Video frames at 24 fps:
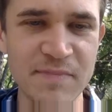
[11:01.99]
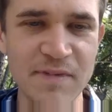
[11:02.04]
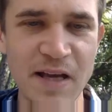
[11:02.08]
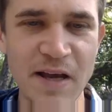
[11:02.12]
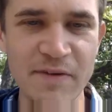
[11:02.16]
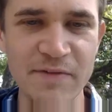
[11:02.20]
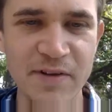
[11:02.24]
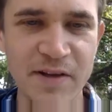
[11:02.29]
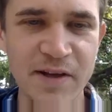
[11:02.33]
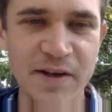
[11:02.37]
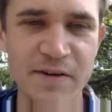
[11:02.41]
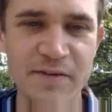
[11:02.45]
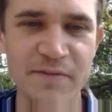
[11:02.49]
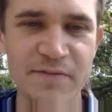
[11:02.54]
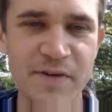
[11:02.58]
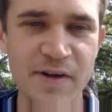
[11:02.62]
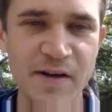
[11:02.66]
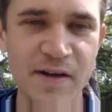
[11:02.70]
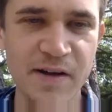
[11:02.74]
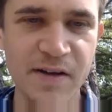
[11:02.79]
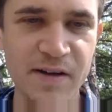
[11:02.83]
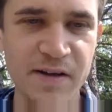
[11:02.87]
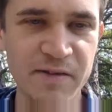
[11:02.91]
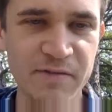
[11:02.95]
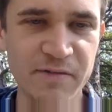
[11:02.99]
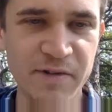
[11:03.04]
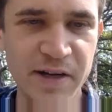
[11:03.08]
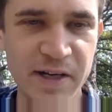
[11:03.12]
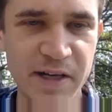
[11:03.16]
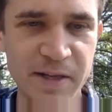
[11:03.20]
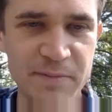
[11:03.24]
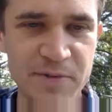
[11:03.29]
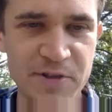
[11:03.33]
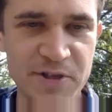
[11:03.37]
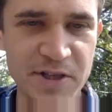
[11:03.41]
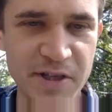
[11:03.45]
having a lot of
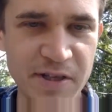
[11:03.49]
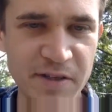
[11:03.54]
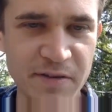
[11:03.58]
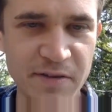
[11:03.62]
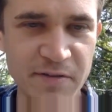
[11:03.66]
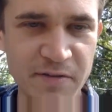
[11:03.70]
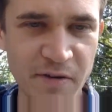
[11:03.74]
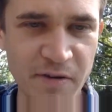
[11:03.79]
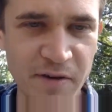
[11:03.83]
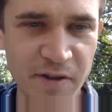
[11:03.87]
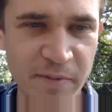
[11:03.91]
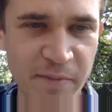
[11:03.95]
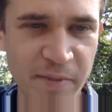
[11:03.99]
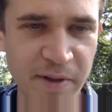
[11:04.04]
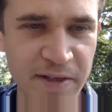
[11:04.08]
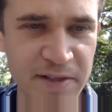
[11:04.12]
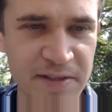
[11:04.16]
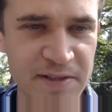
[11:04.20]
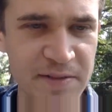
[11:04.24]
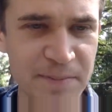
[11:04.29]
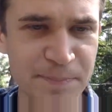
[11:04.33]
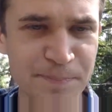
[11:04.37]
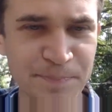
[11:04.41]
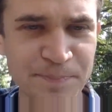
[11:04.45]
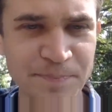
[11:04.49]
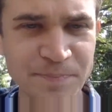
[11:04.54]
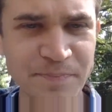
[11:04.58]
random shit thrown in the mix.